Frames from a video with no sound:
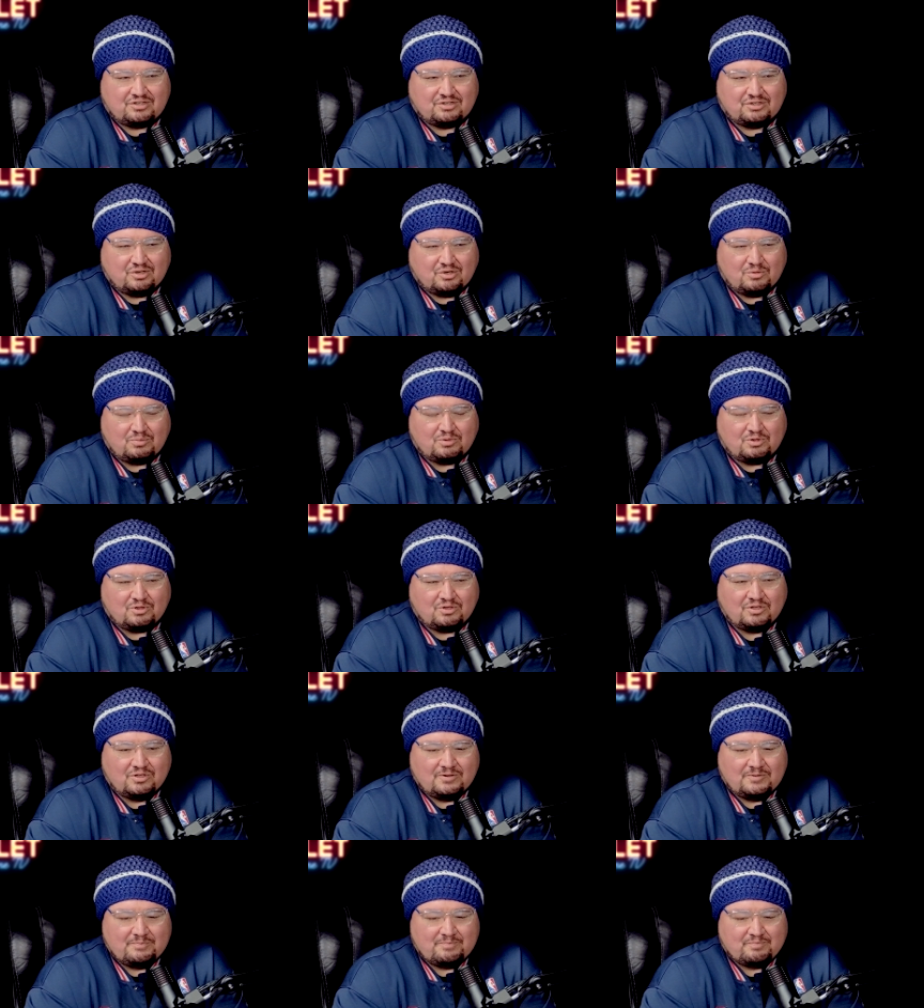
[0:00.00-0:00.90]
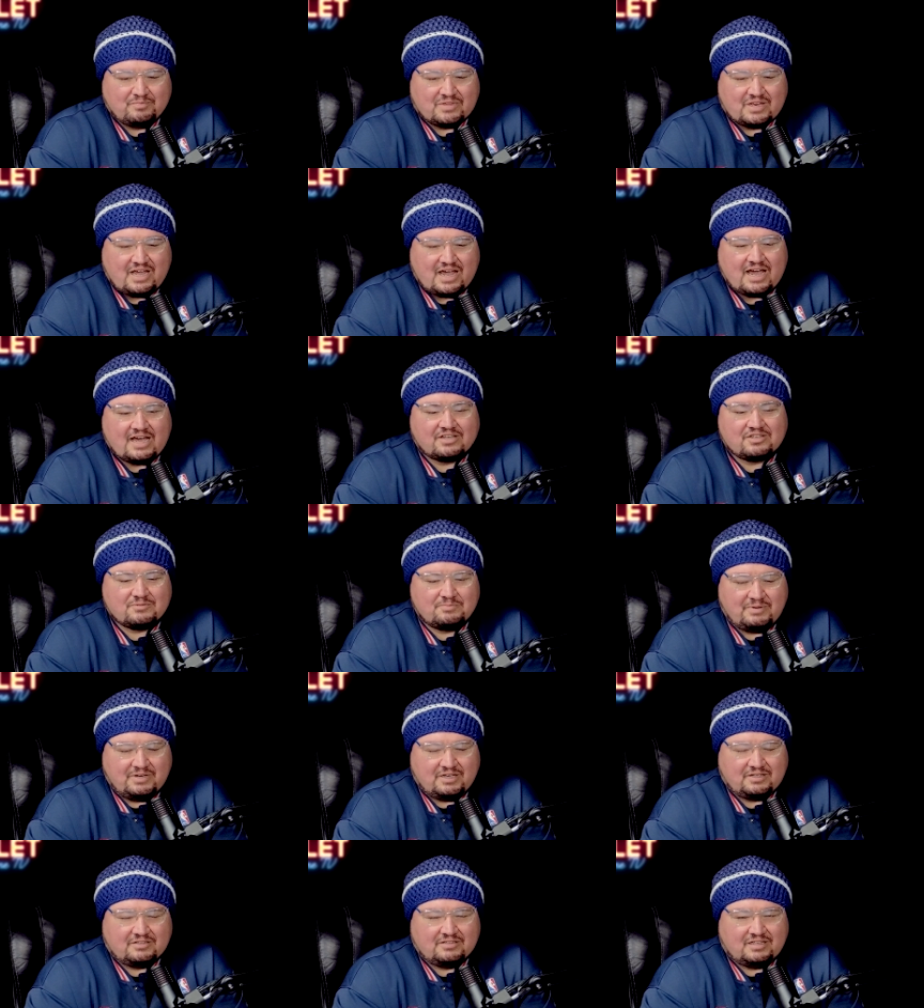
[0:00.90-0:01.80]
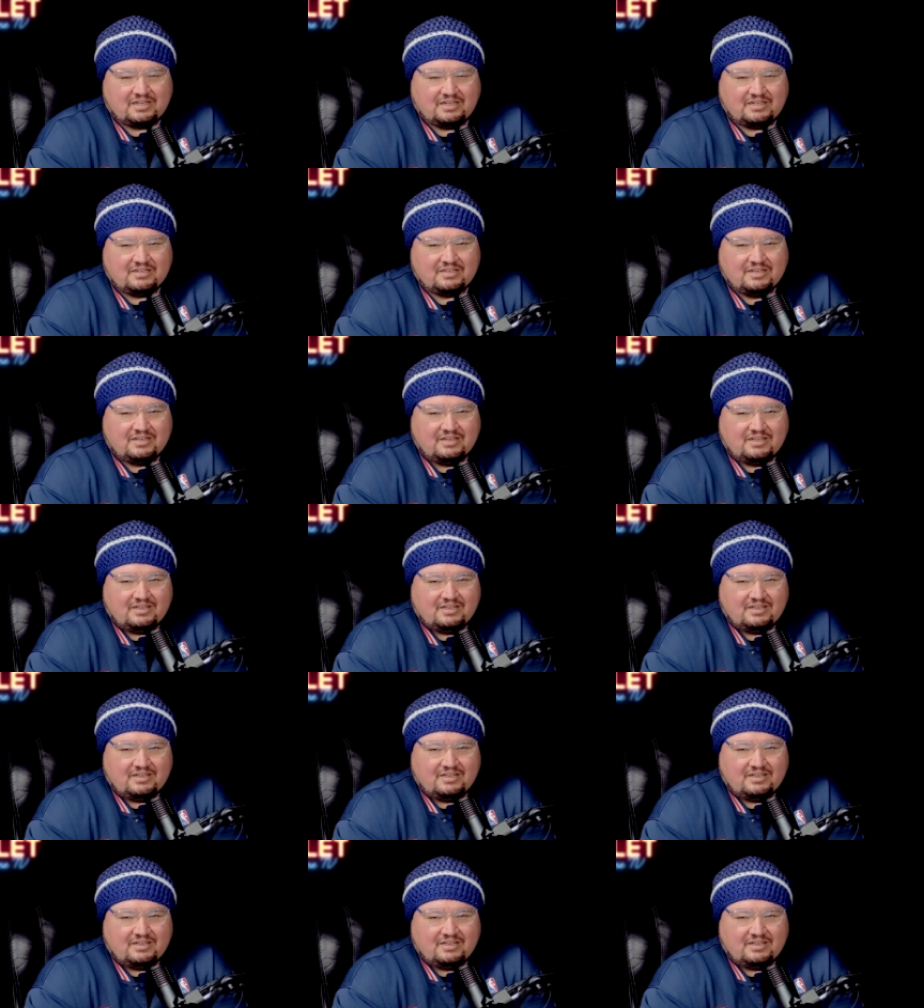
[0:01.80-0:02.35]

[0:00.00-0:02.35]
global aspect. Like,